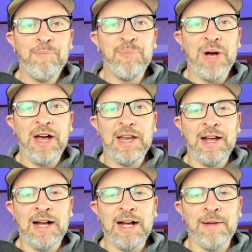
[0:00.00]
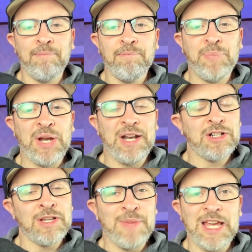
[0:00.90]
but
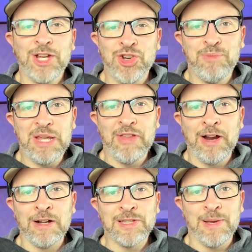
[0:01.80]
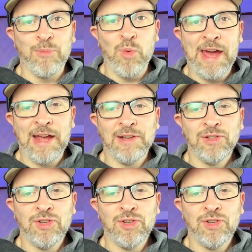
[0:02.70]
to me it should be there in some way